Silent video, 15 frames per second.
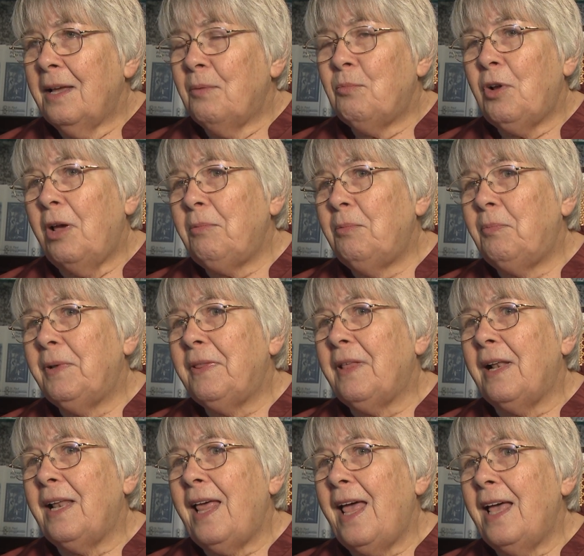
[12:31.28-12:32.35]
probably
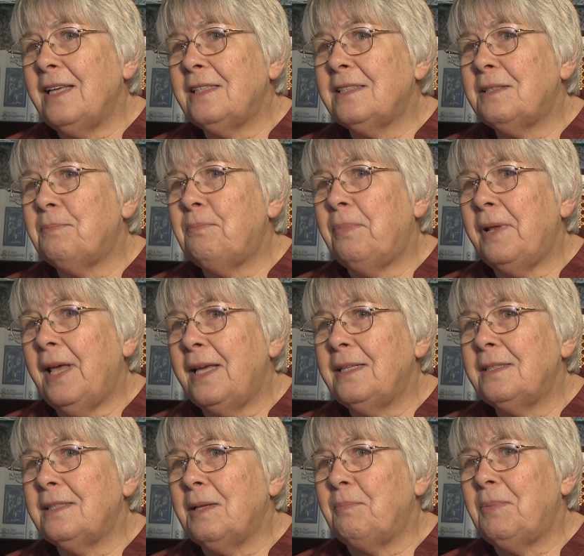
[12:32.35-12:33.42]
the last
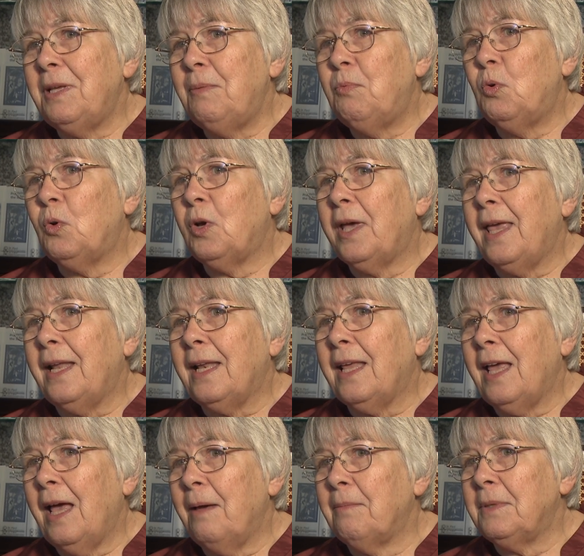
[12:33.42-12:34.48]
place that people can
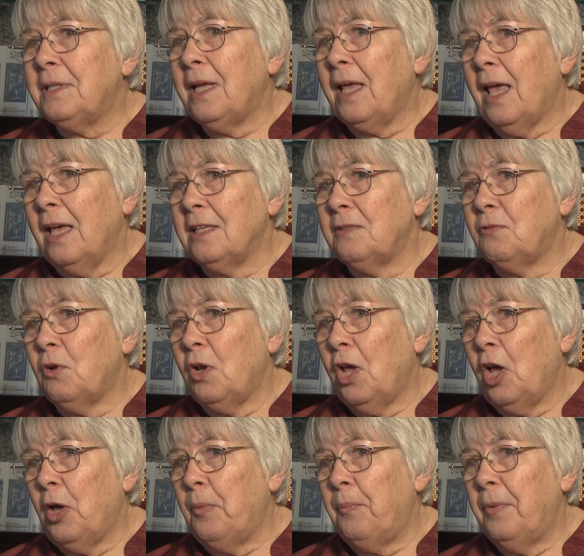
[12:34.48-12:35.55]
come to ask for
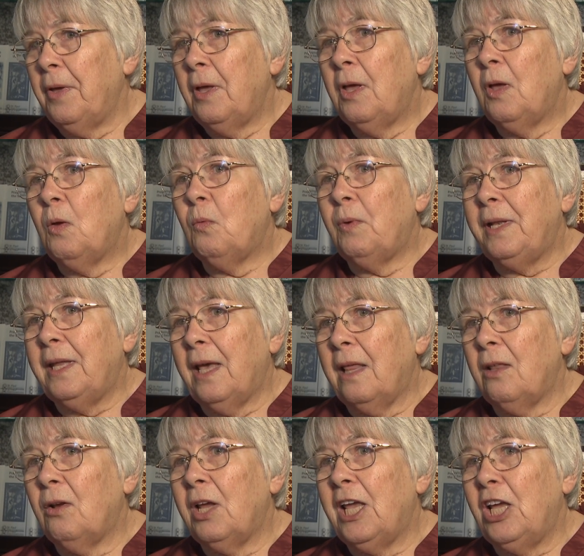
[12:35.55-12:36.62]
help when the
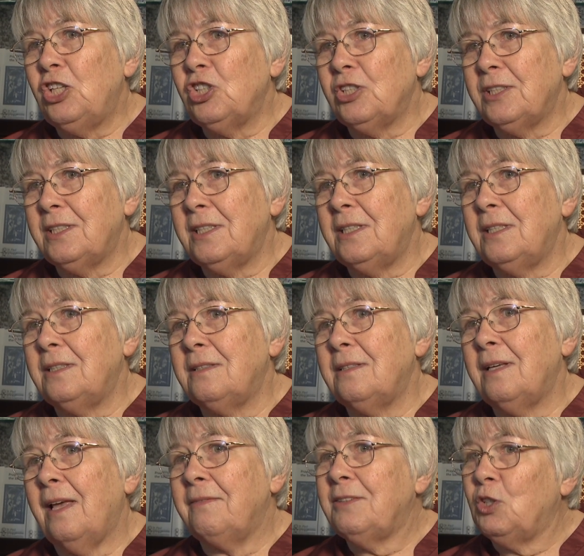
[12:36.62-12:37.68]
other agencies
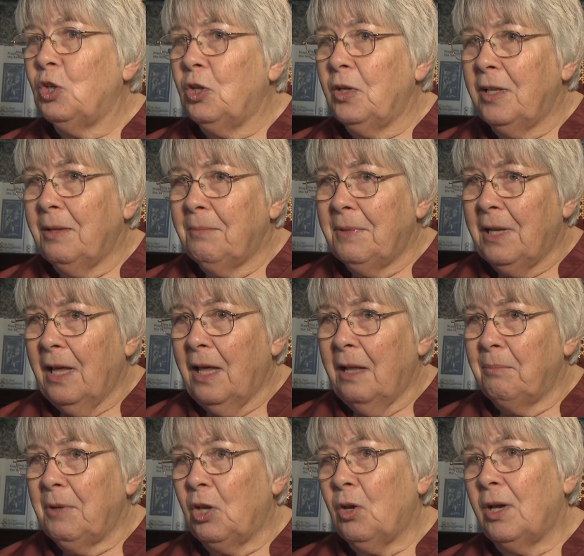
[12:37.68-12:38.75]
have turned them down
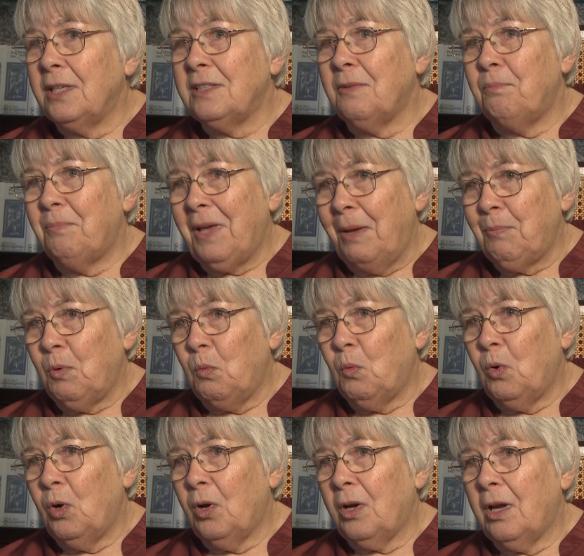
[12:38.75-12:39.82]
because of
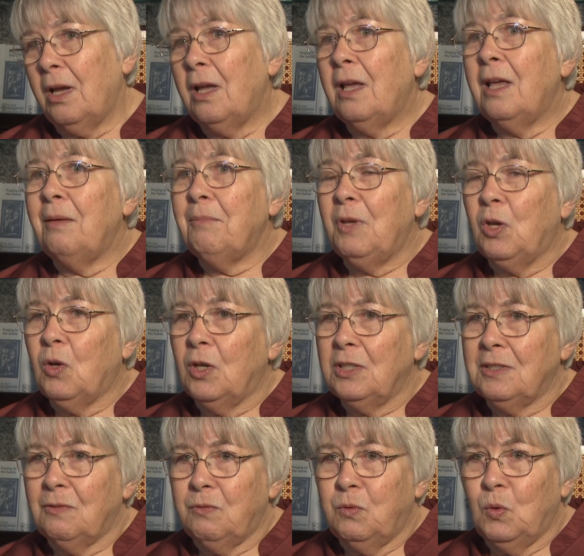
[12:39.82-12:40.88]
paperwork,
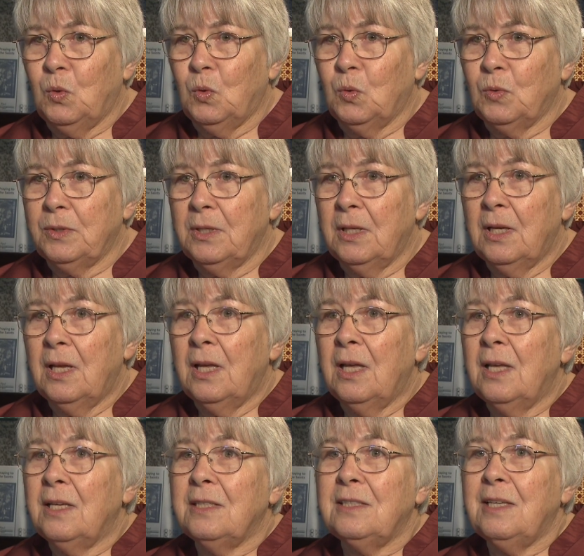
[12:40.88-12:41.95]
because of rules.
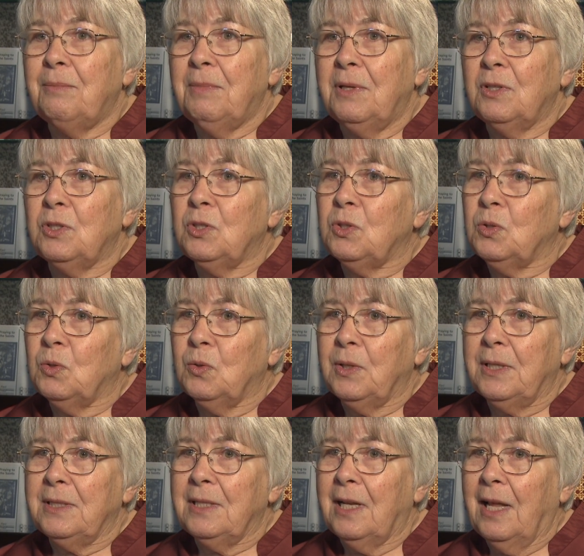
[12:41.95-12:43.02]
Some of the
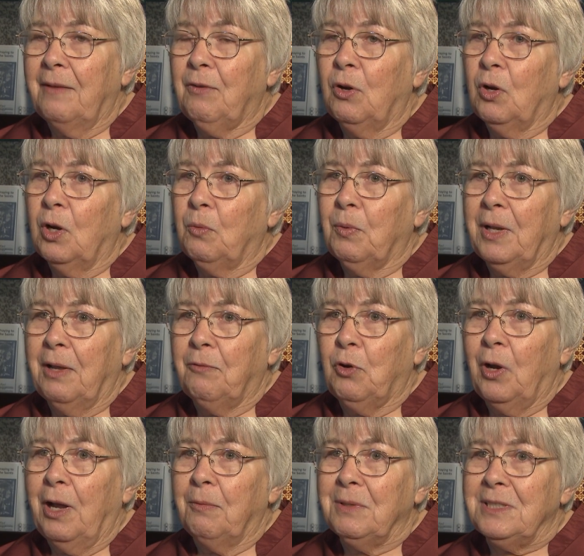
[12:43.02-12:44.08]
stories that I've heard whenever
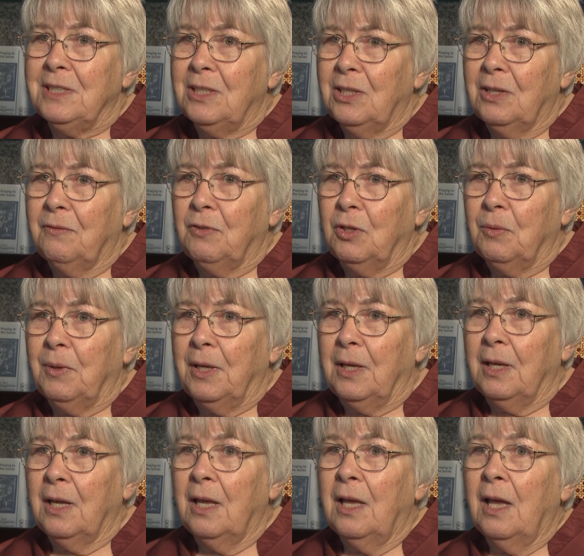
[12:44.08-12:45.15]
I was
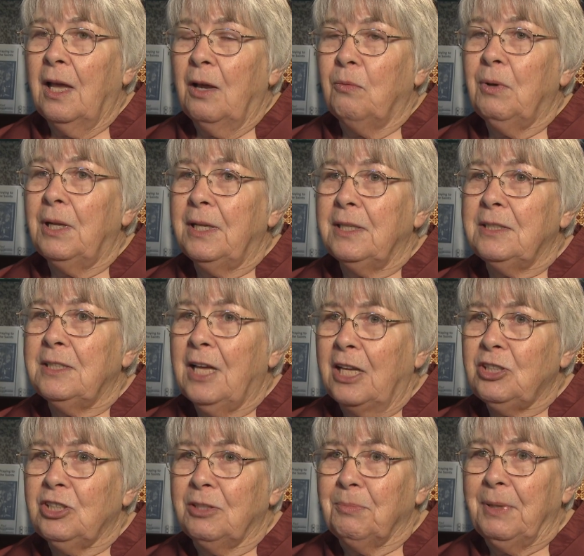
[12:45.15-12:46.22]
interviewing really
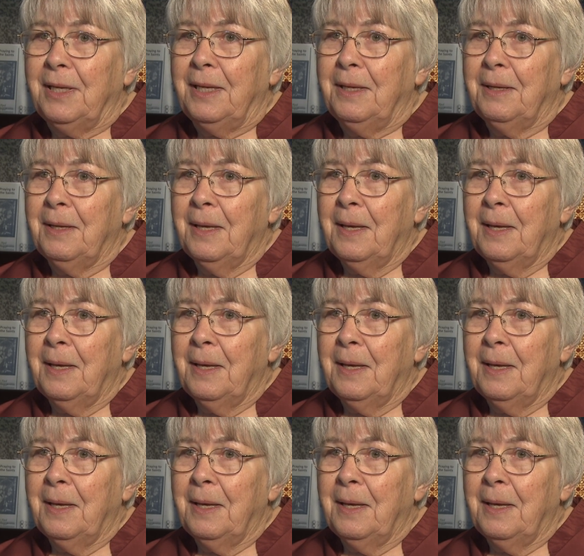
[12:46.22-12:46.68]
touched me.